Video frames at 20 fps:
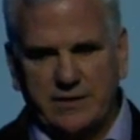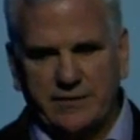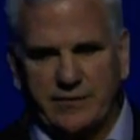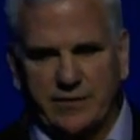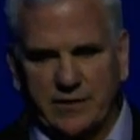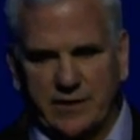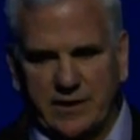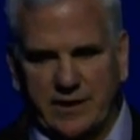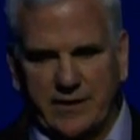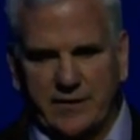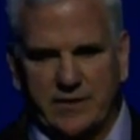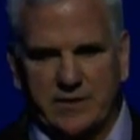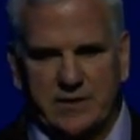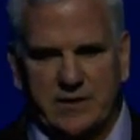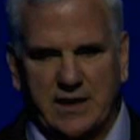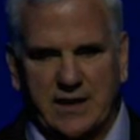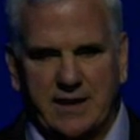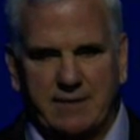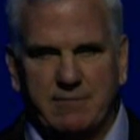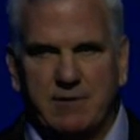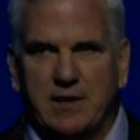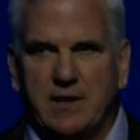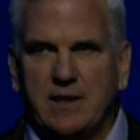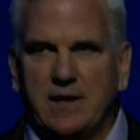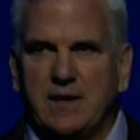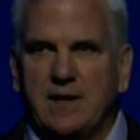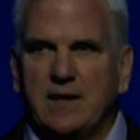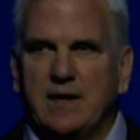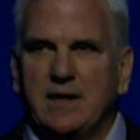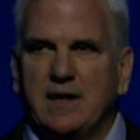differently at the time.
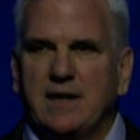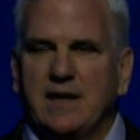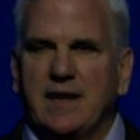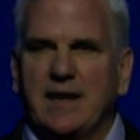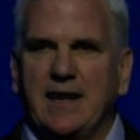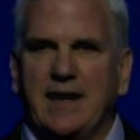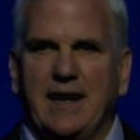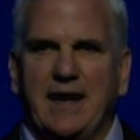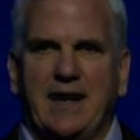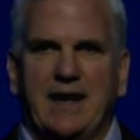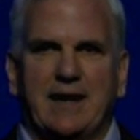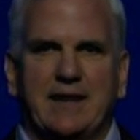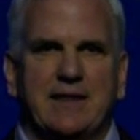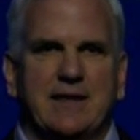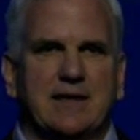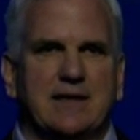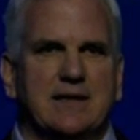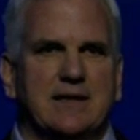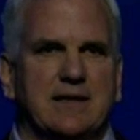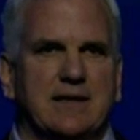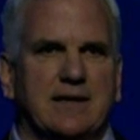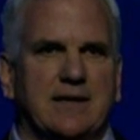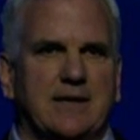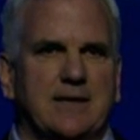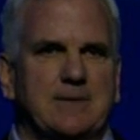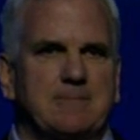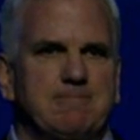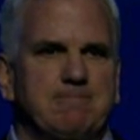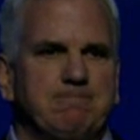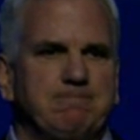And I think
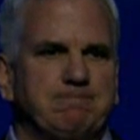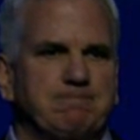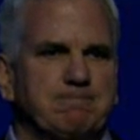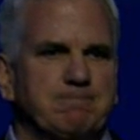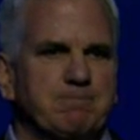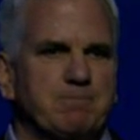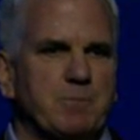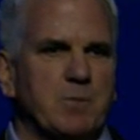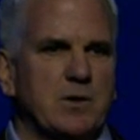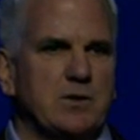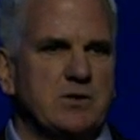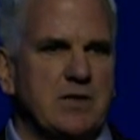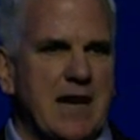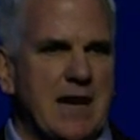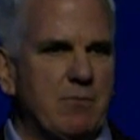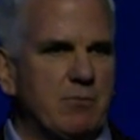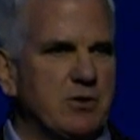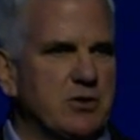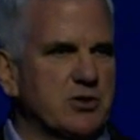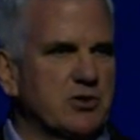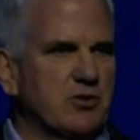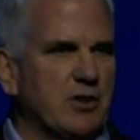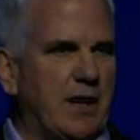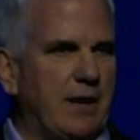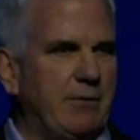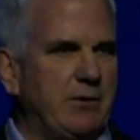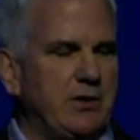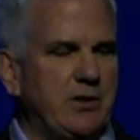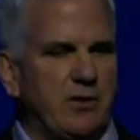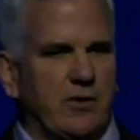Dan would
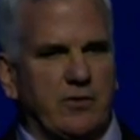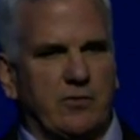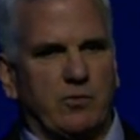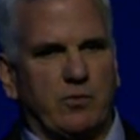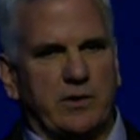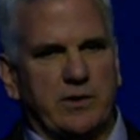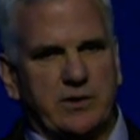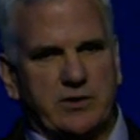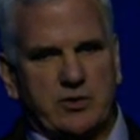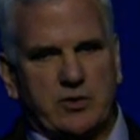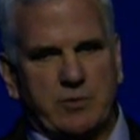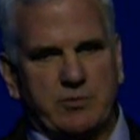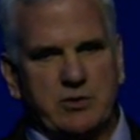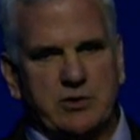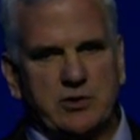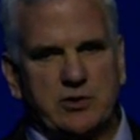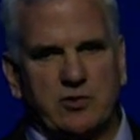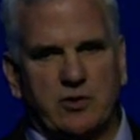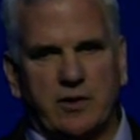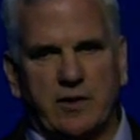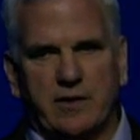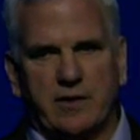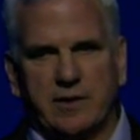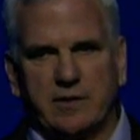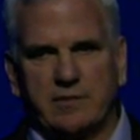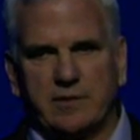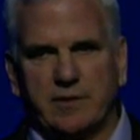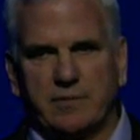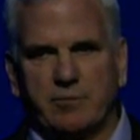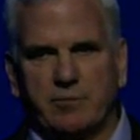describe it, there's one description, sort
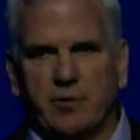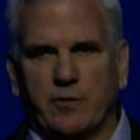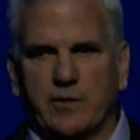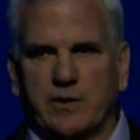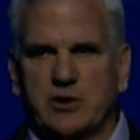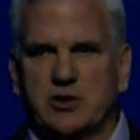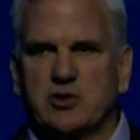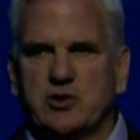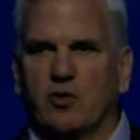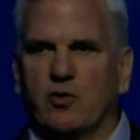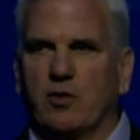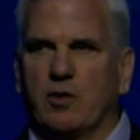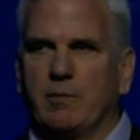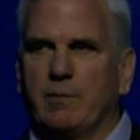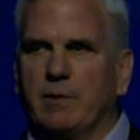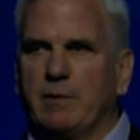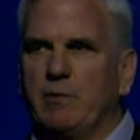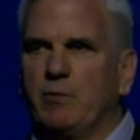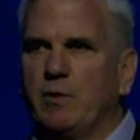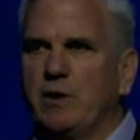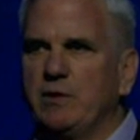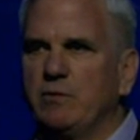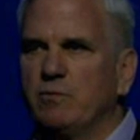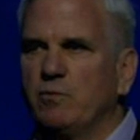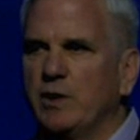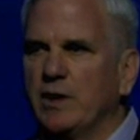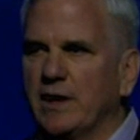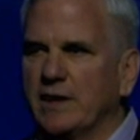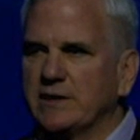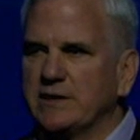of the perfect storm. I mean,
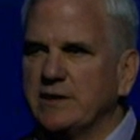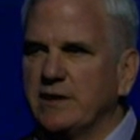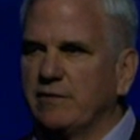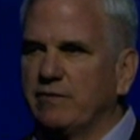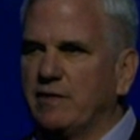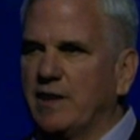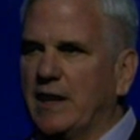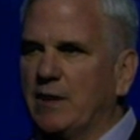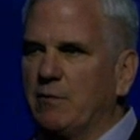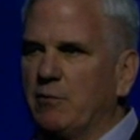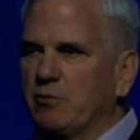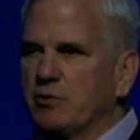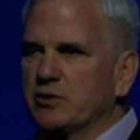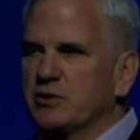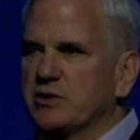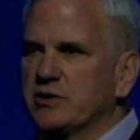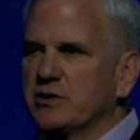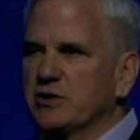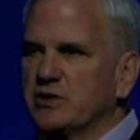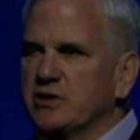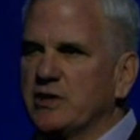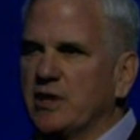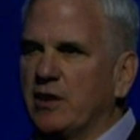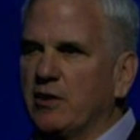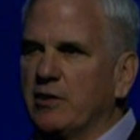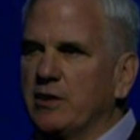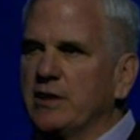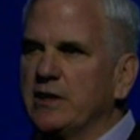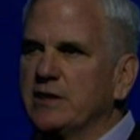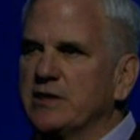we like to define what was
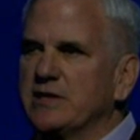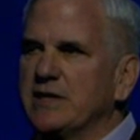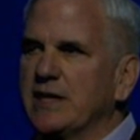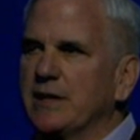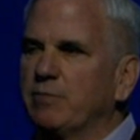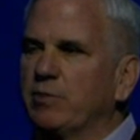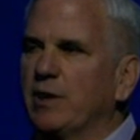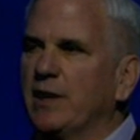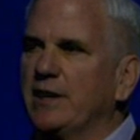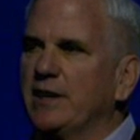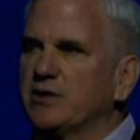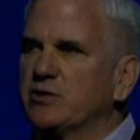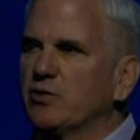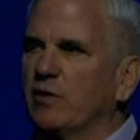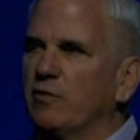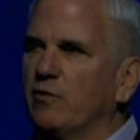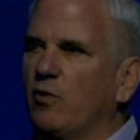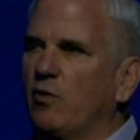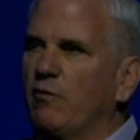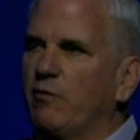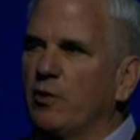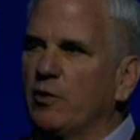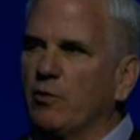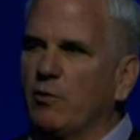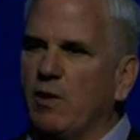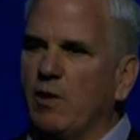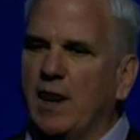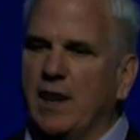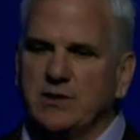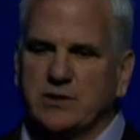starting to take place sort of over the
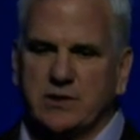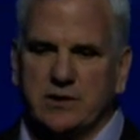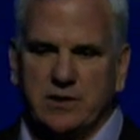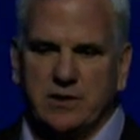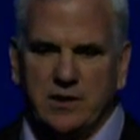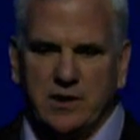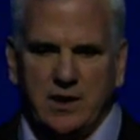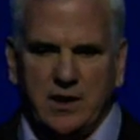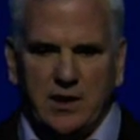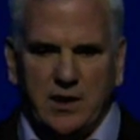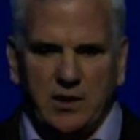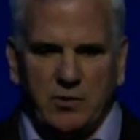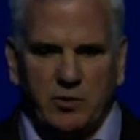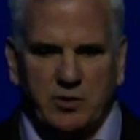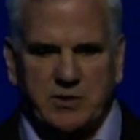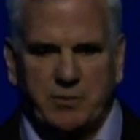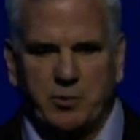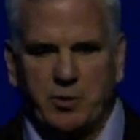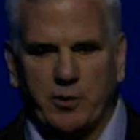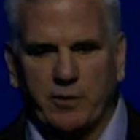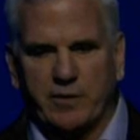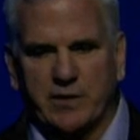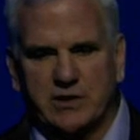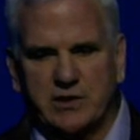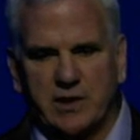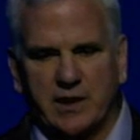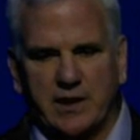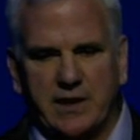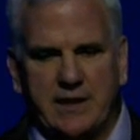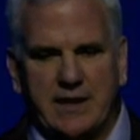horizon was a perfect
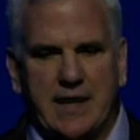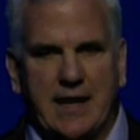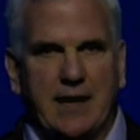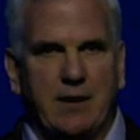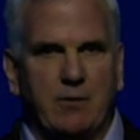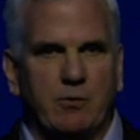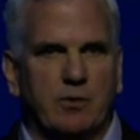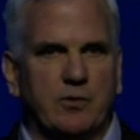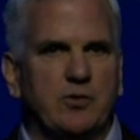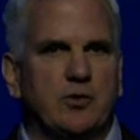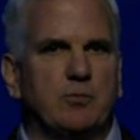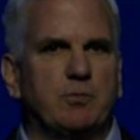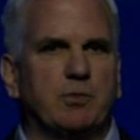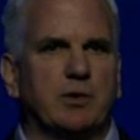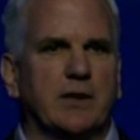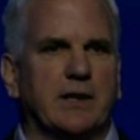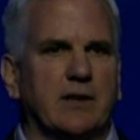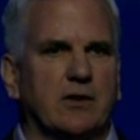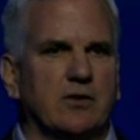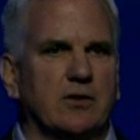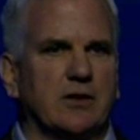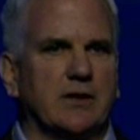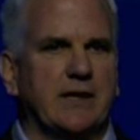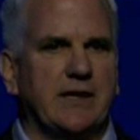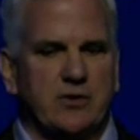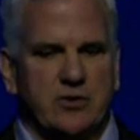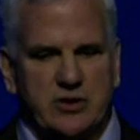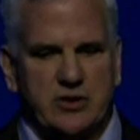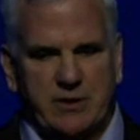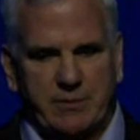sunny day with new political
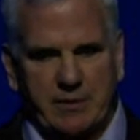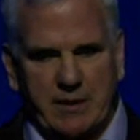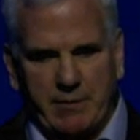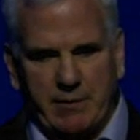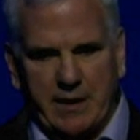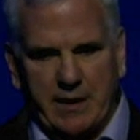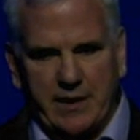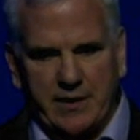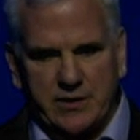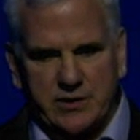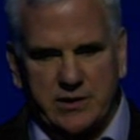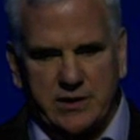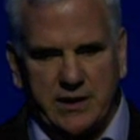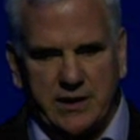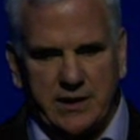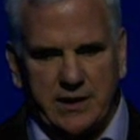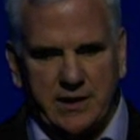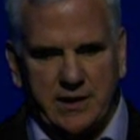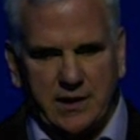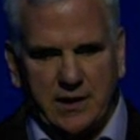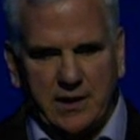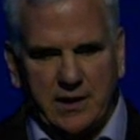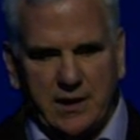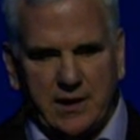leadership coming on the scene.